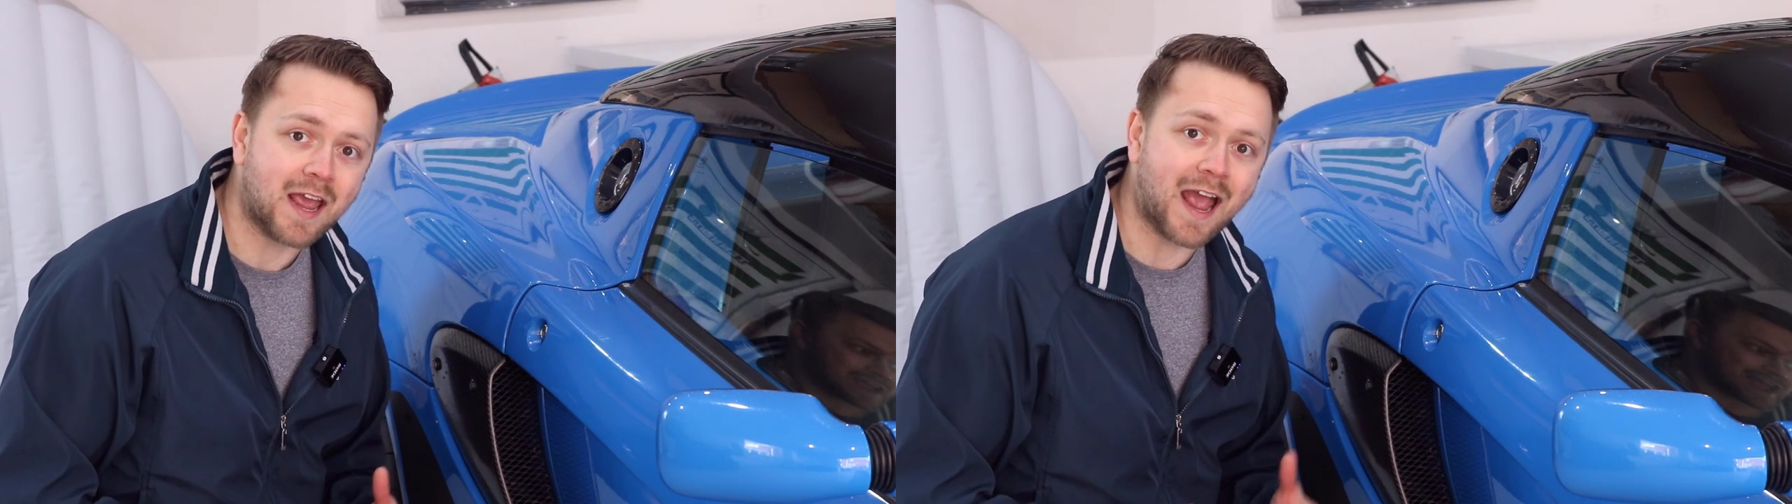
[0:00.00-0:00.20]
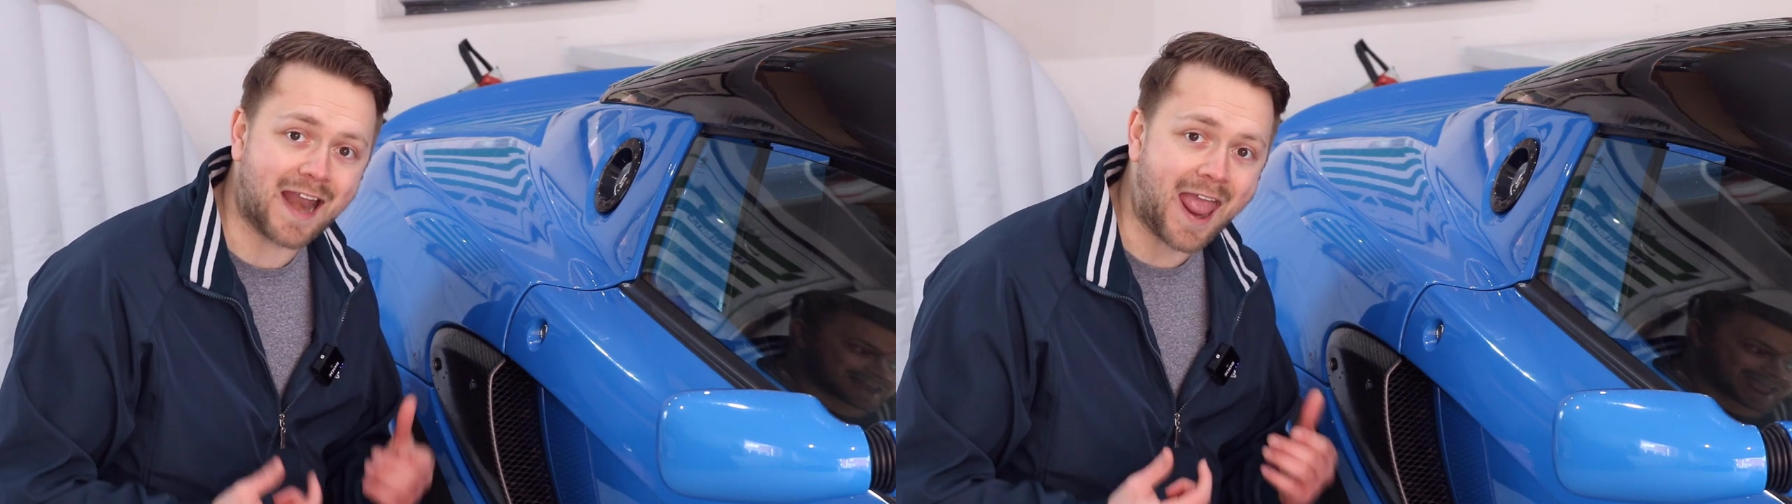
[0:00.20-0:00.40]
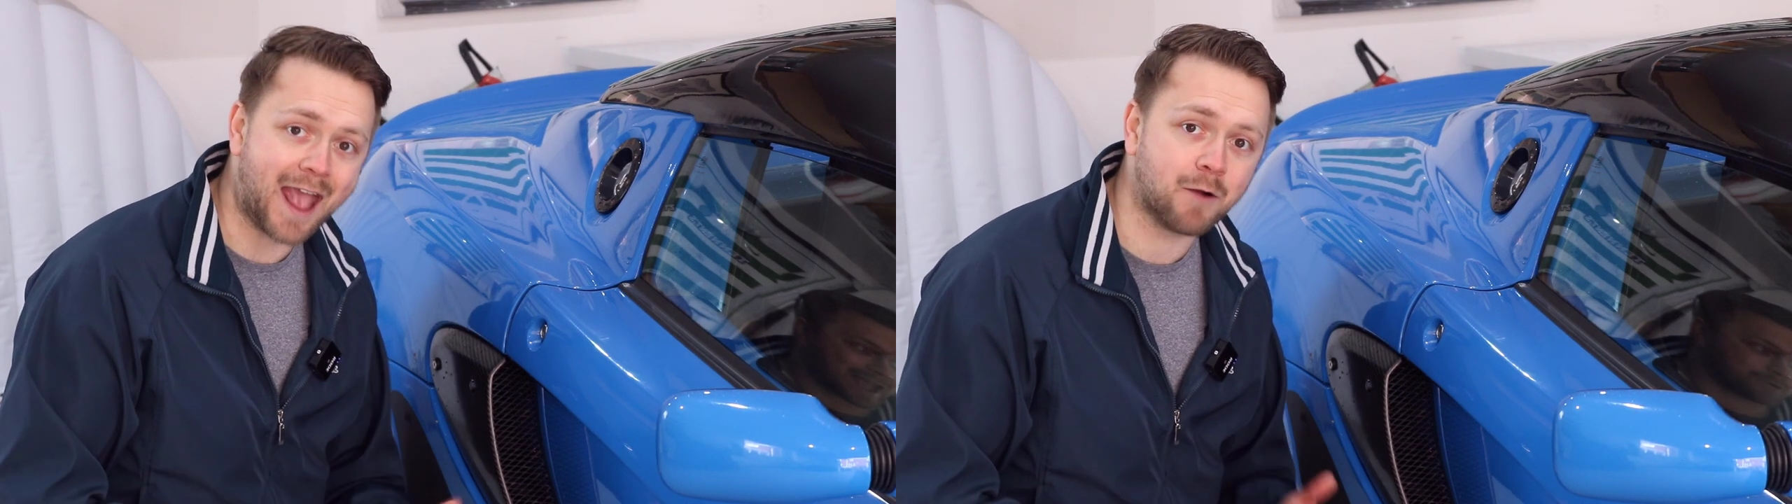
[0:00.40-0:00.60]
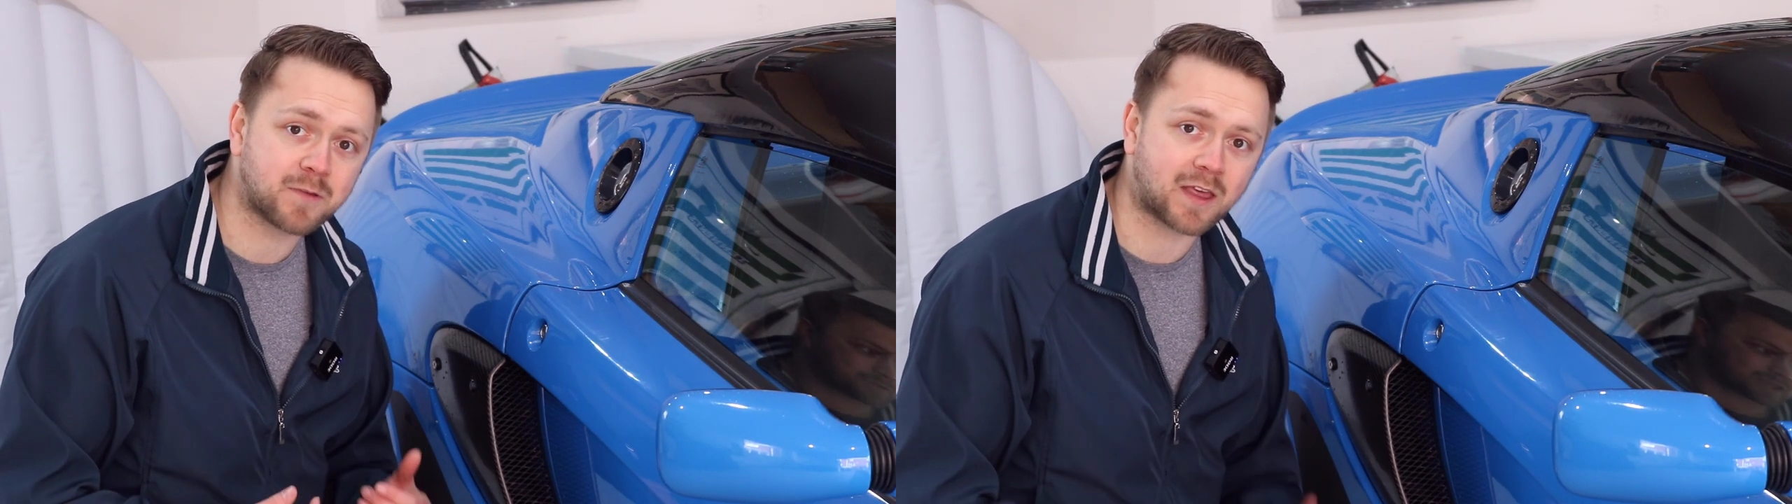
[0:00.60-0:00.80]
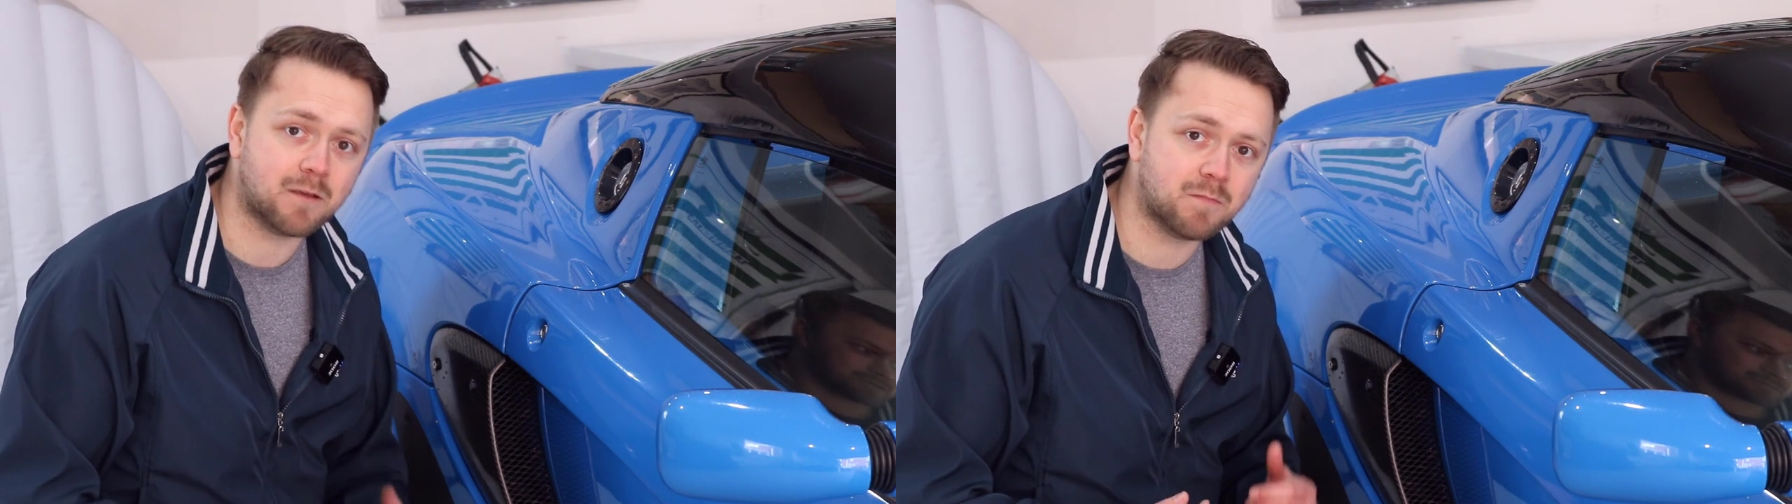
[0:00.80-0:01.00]
and
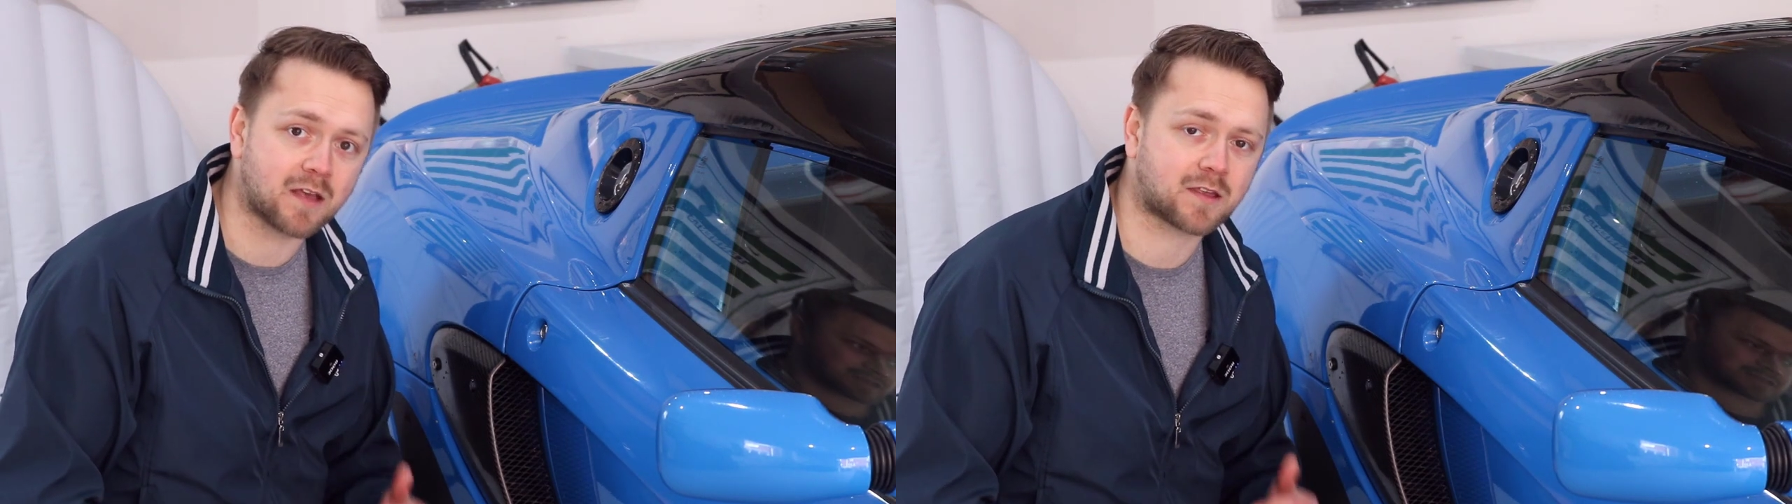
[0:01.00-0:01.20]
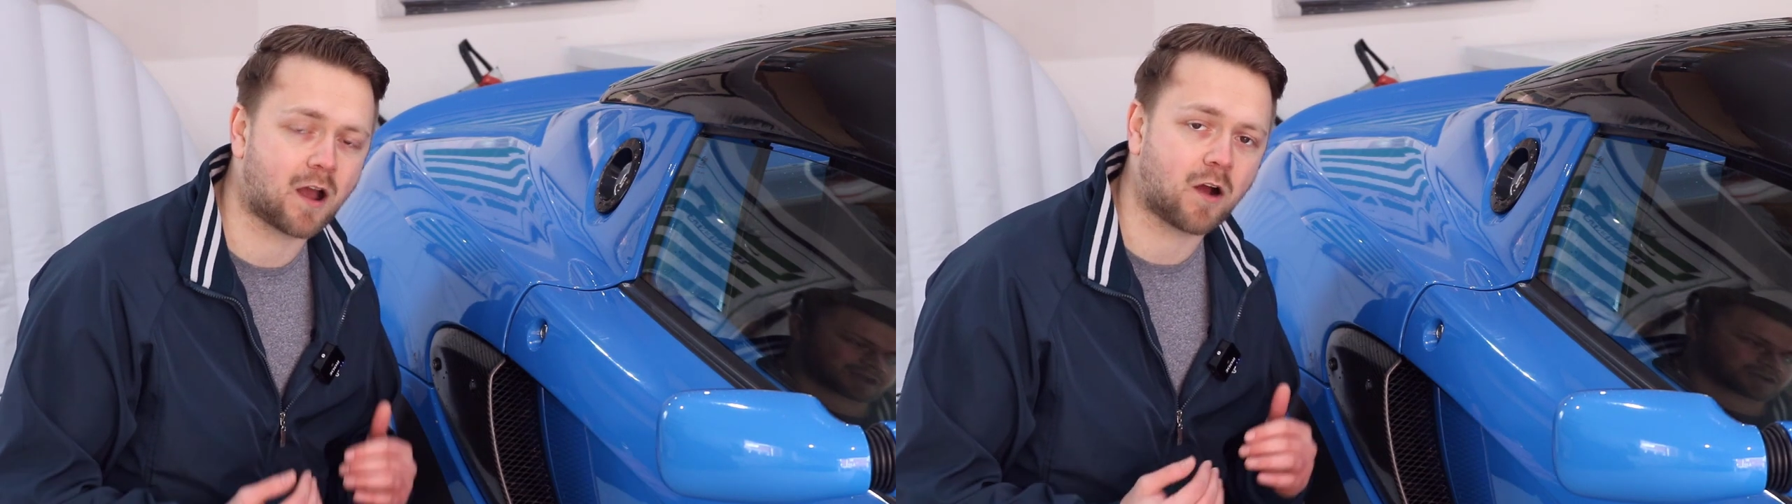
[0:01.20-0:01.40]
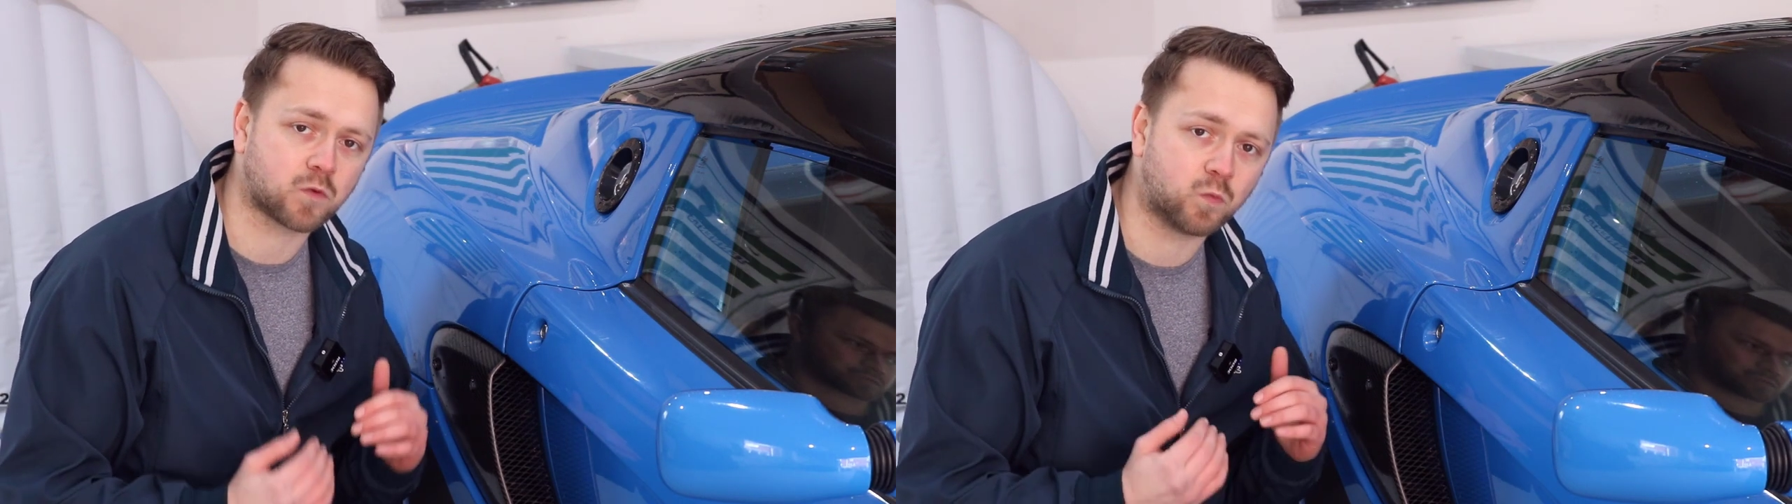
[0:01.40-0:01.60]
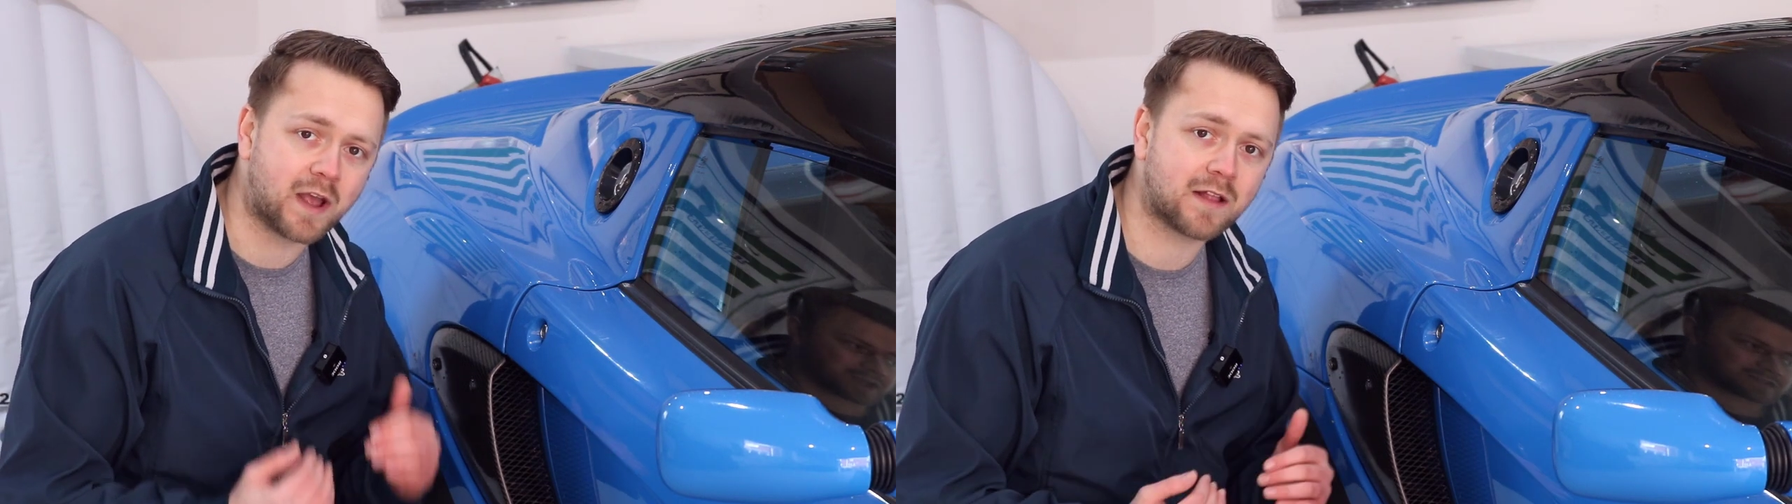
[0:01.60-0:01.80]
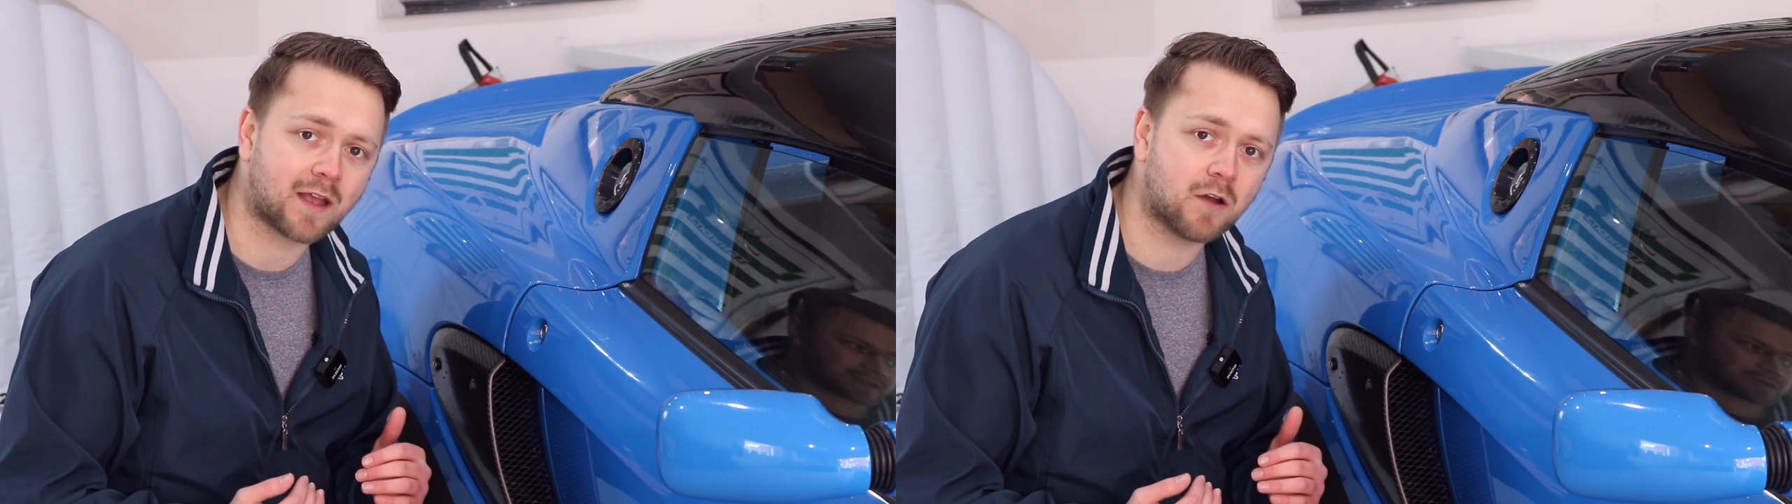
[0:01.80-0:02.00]
helps keep this car's
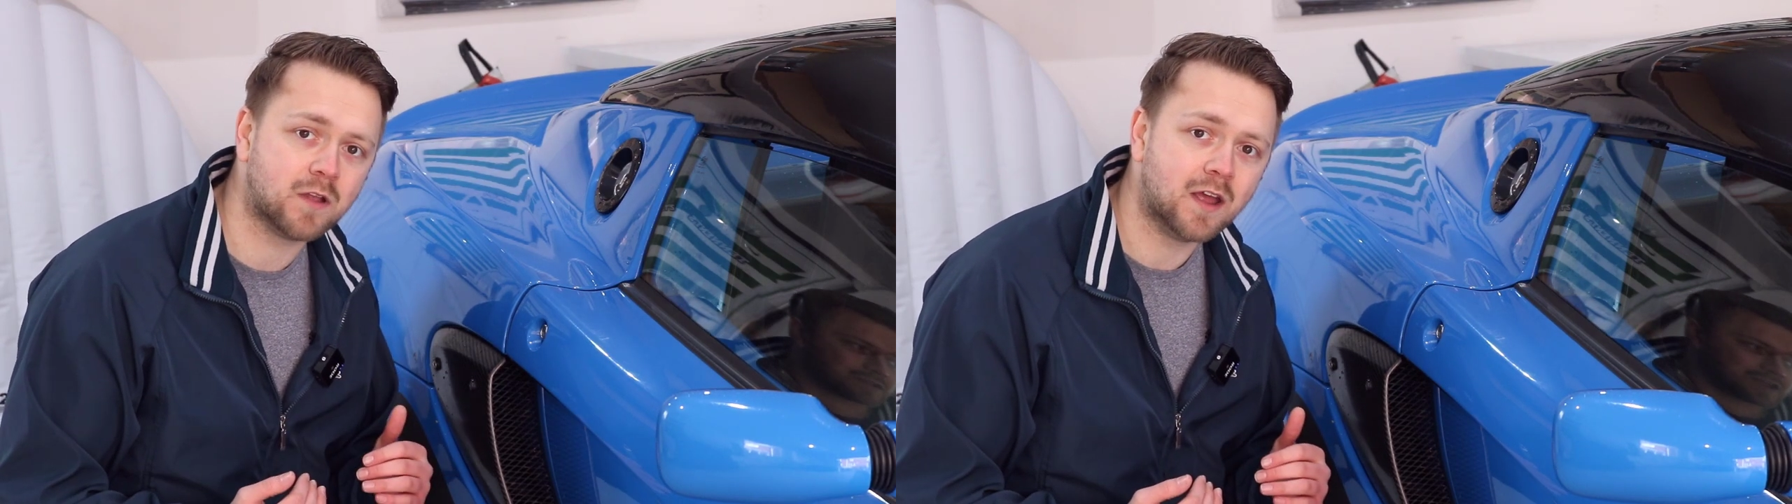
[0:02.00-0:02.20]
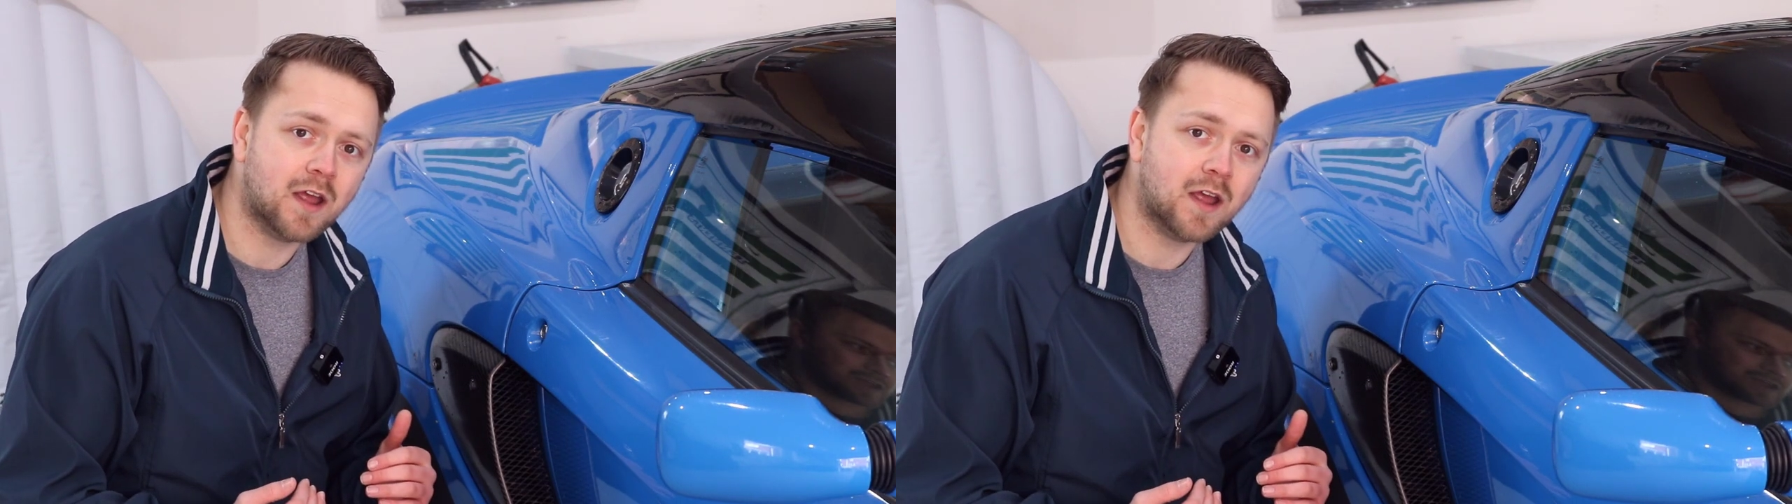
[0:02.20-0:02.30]
weight down,